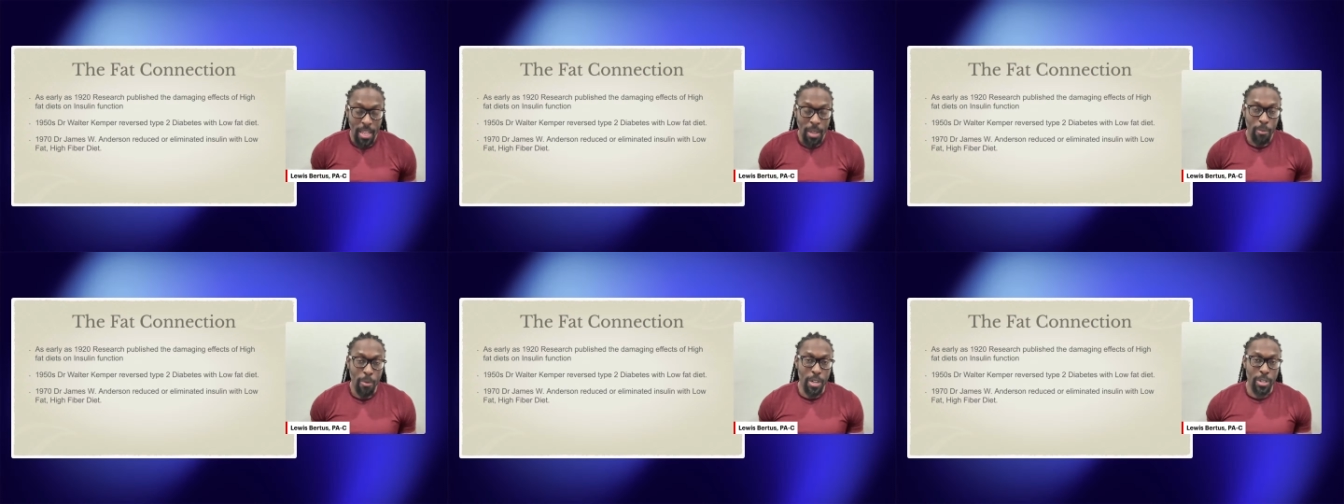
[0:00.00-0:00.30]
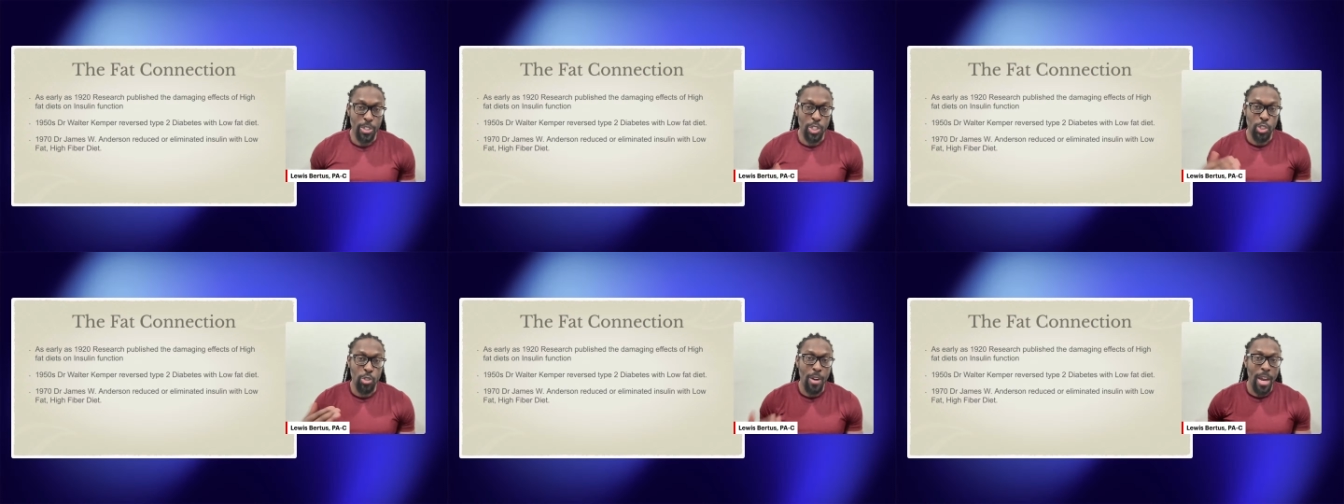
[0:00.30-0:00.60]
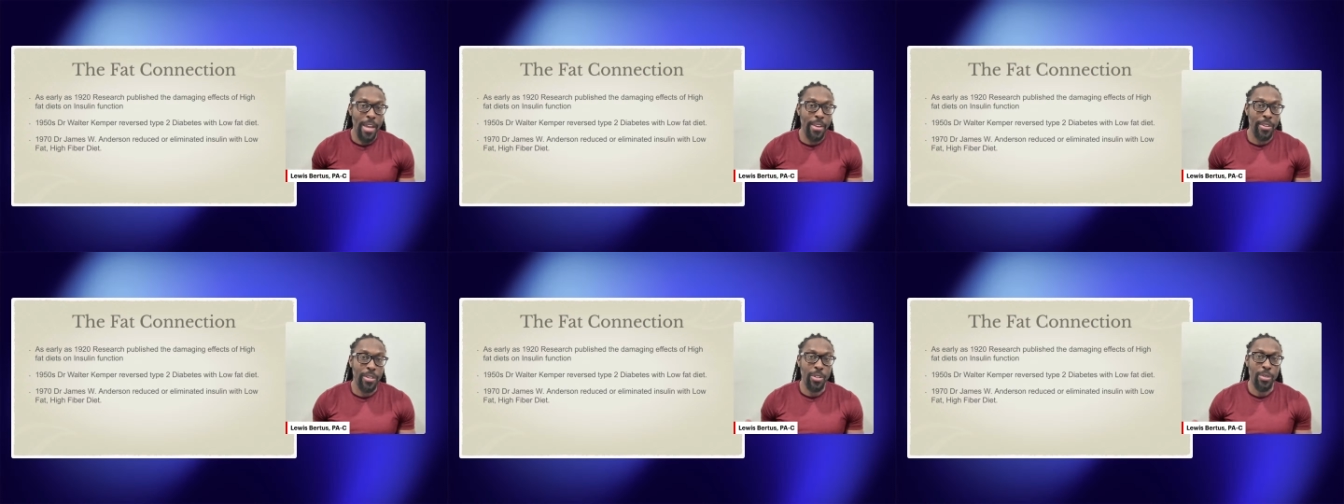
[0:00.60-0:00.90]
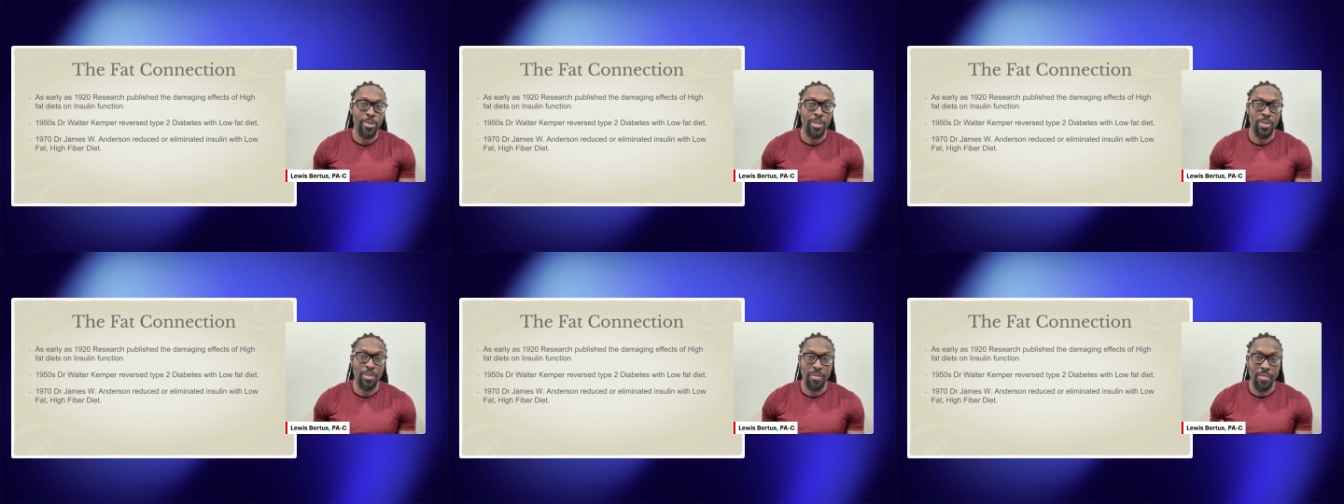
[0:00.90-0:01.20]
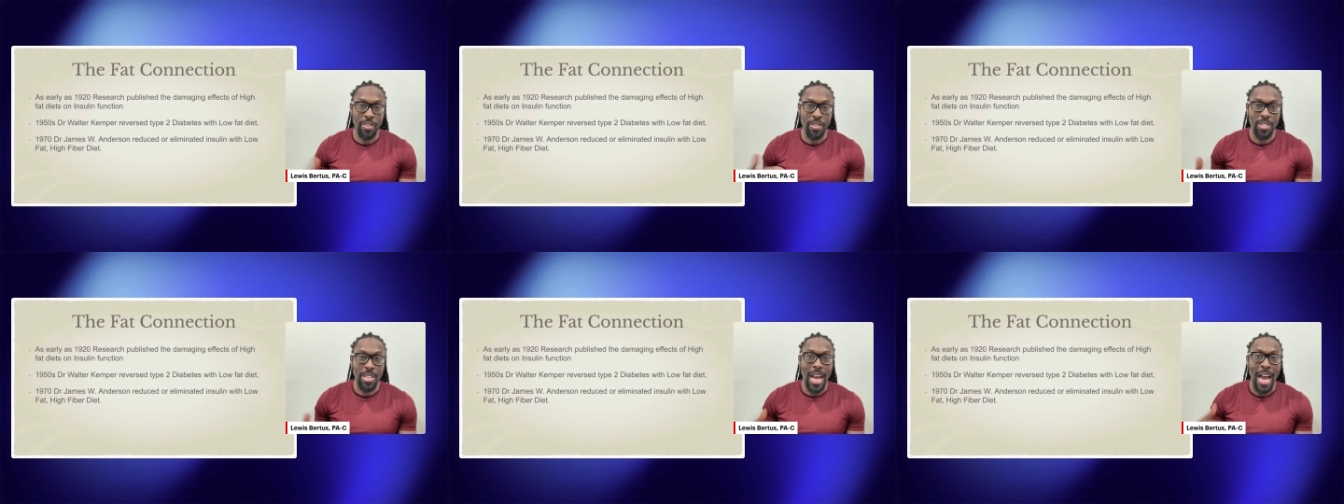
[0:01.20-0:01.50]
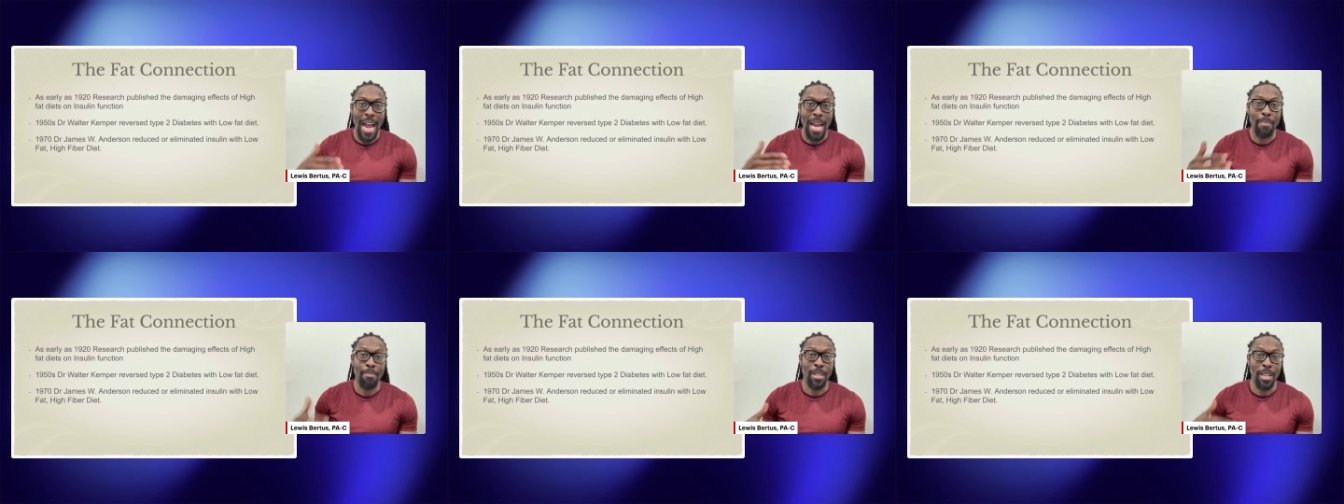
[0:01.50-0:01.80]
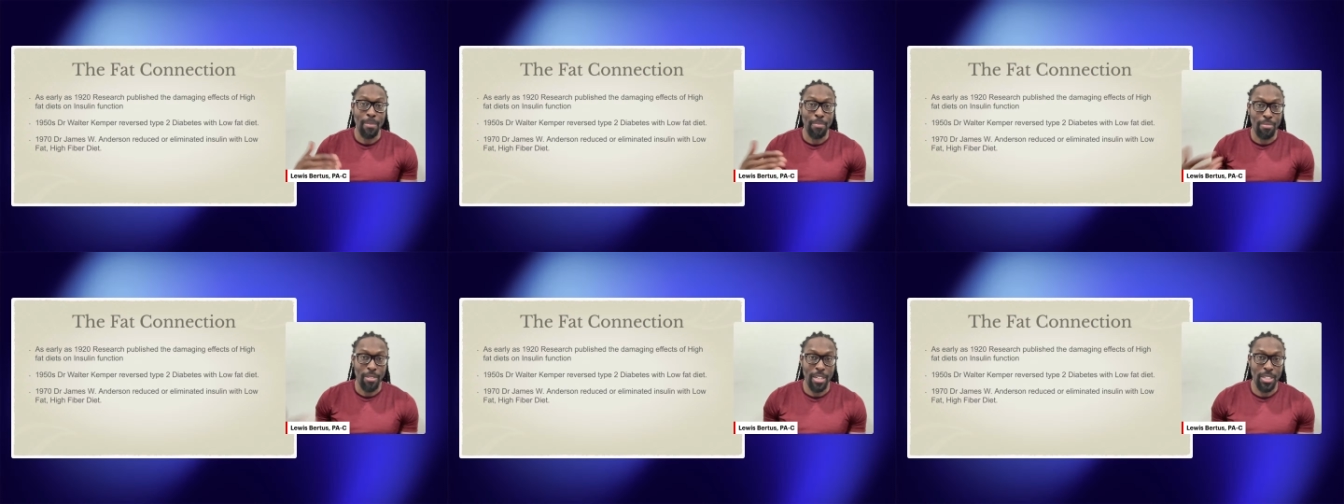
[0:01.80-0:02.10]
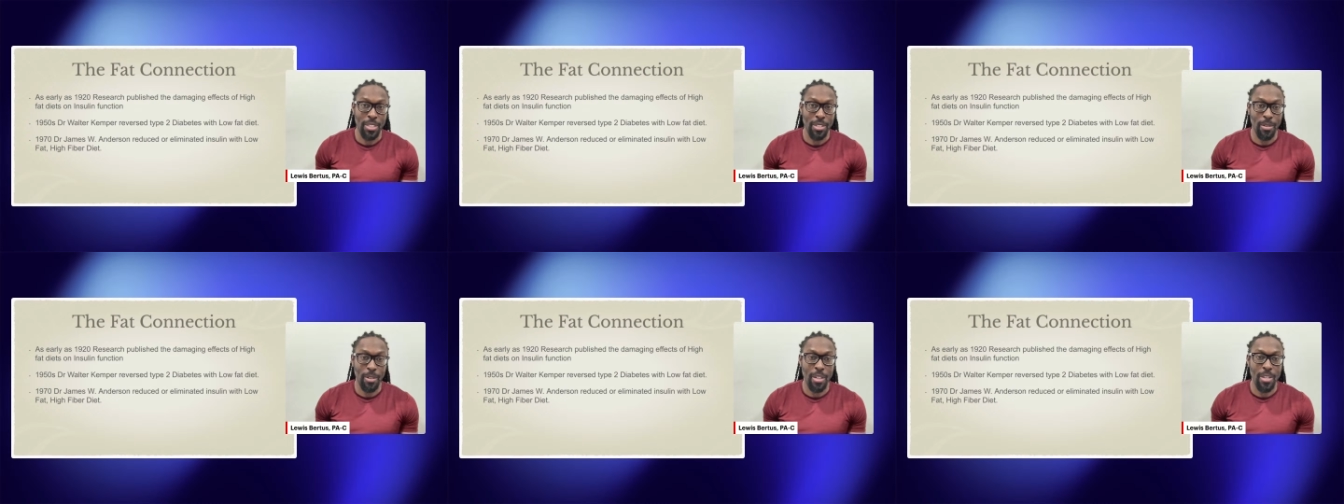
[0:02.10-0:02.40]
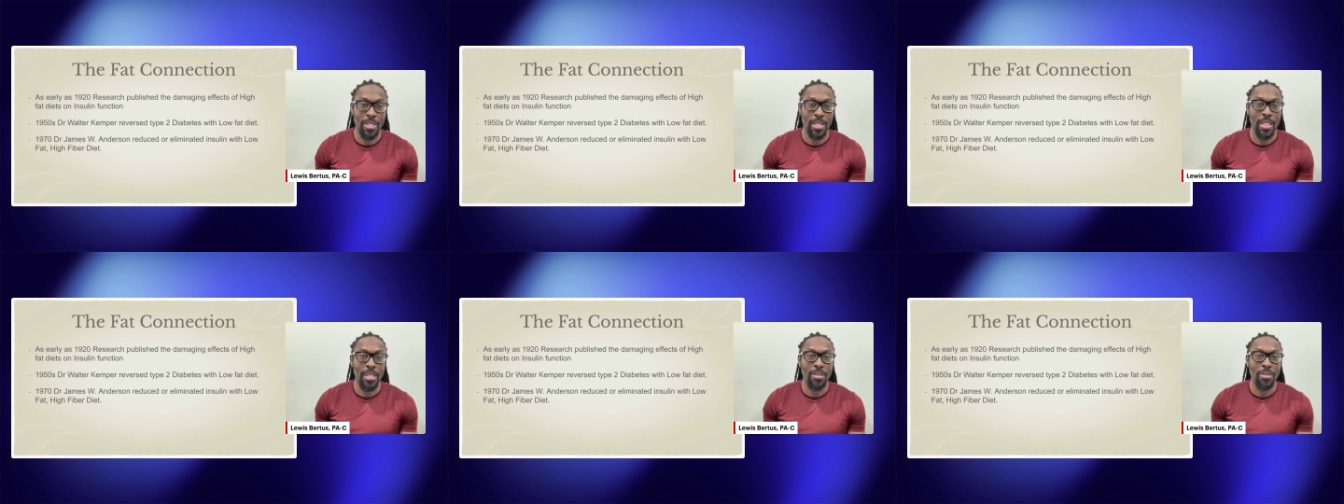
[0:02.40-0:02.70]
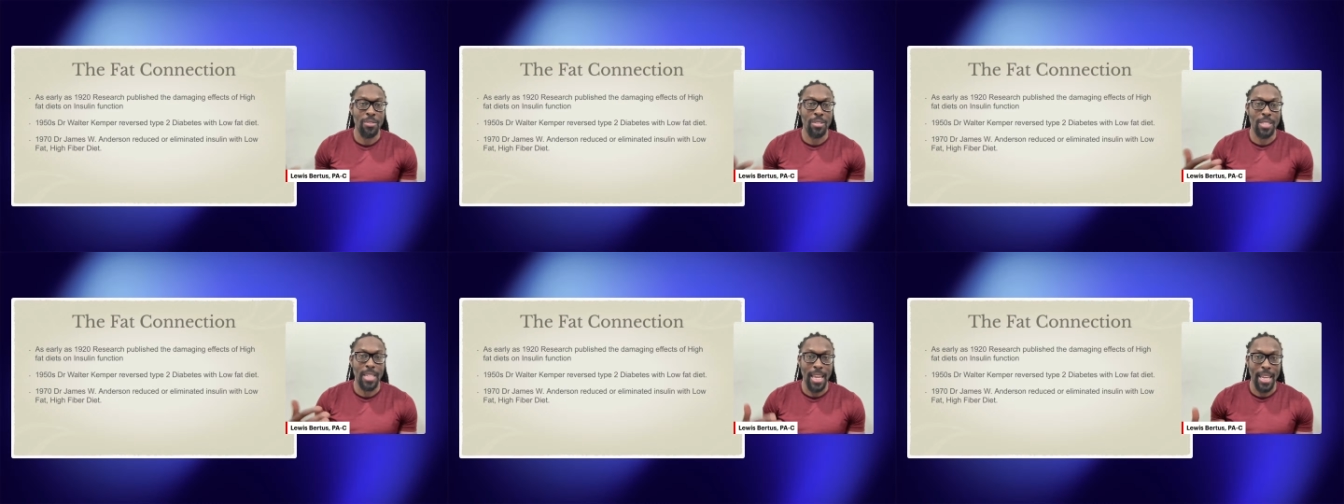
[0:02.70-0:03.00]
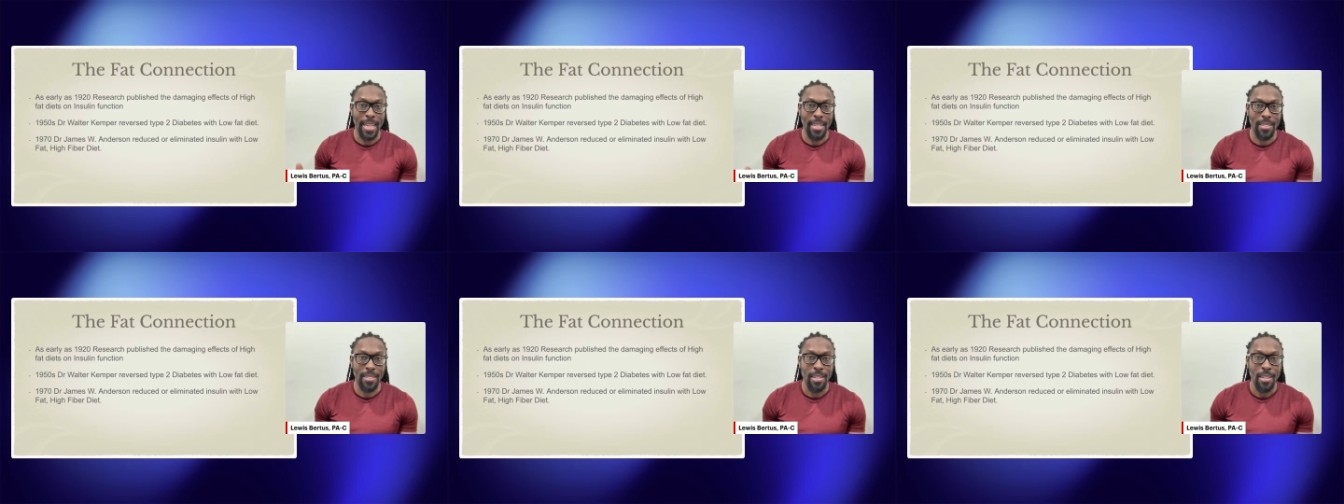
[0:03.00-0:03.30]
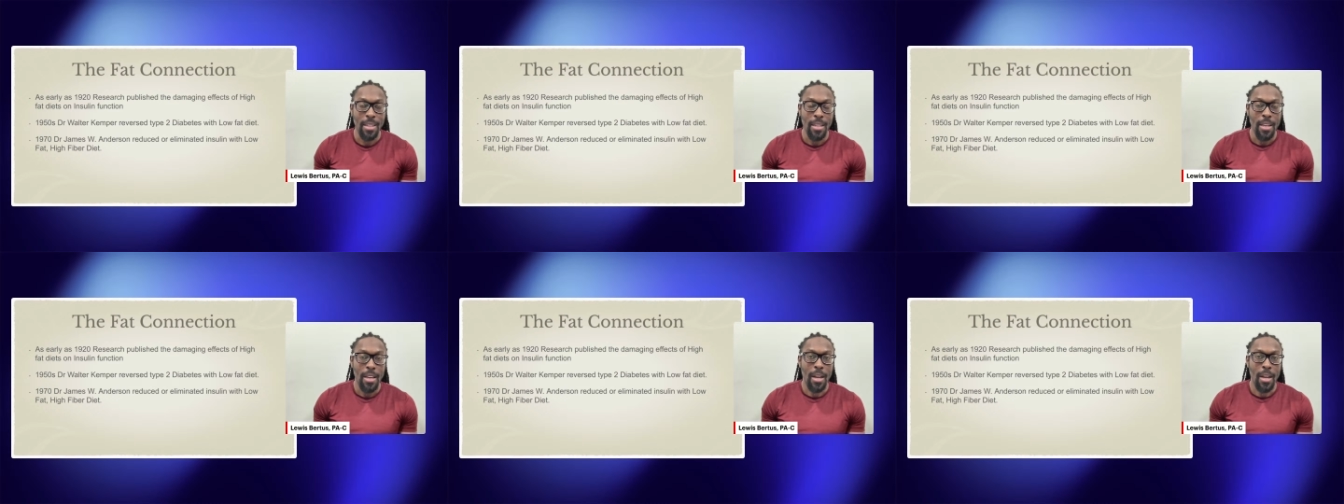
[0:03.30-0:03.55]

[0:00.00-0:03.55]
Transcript: What he was trying to do was reverse high blood pressure, because in those days,